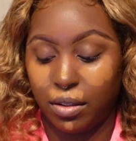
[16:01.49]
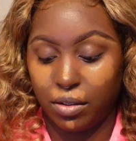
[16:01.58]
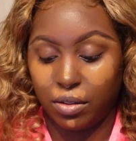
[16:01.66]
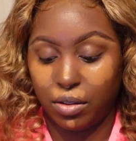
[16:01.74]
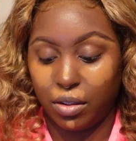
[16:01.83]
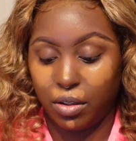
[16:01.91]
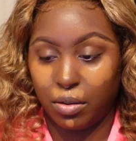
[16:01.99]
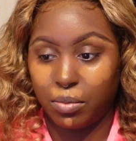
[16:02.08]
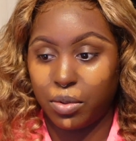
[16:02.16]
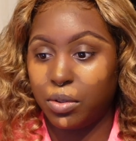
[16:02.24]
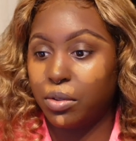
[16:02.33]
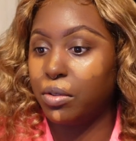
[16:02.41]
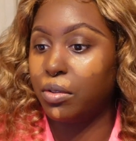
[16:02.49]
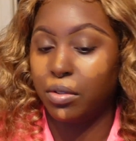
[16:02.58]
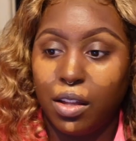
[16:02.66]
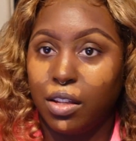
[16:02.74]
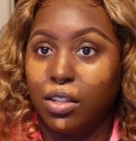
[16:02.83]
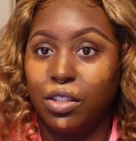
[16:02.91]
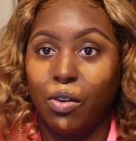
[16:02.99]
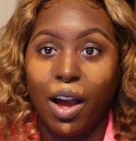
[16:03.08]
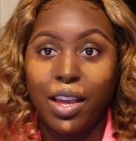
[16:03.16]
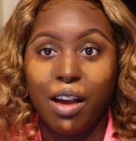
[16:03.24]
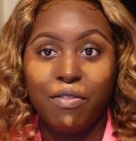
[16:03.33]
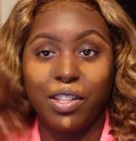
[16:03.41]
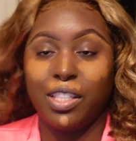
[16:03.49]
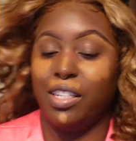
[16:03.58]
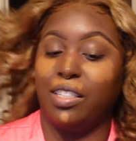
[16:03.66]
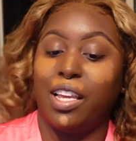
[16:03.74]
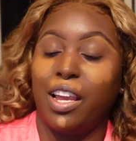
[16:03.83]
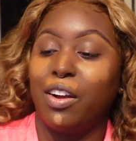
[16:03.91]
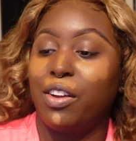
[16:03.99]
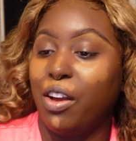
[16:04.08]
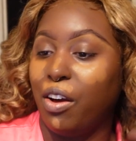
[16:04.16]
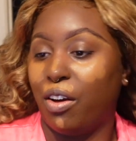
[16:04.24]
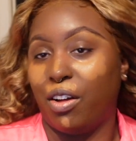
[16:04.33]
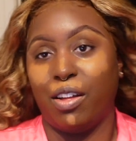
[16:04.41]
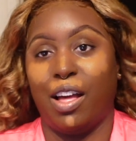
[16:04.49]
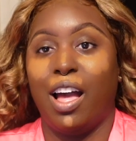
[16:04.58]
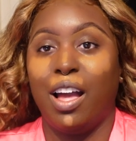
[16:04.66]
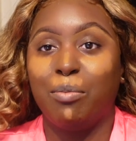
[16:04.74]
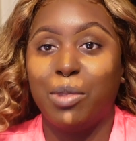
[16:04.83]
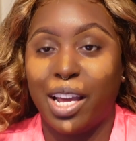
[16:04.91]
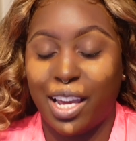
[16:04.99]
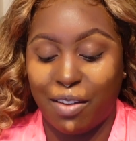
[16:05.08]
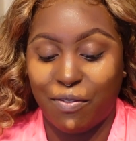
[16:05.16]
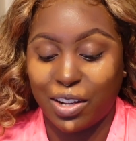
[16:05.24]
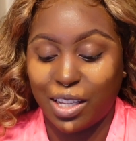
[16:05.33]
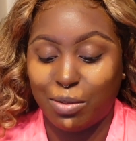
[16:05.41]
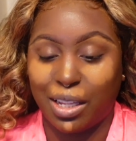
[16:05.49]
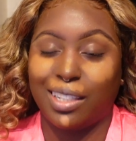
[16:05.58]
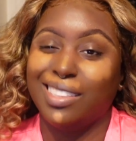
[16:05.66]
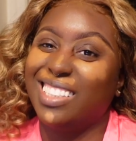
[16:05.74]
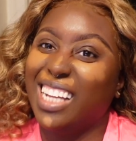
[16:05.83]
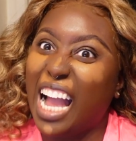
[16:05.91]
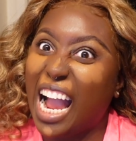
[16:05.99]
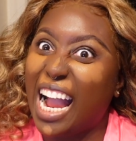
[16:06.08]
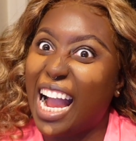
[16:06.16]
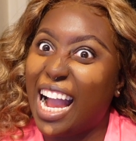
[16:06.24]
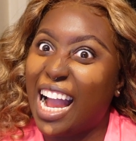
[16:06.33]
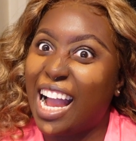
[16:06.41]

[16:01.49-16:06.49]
The lips. So how y'all feeling this hair, y'all? I'm like, at first I was like, Nyah!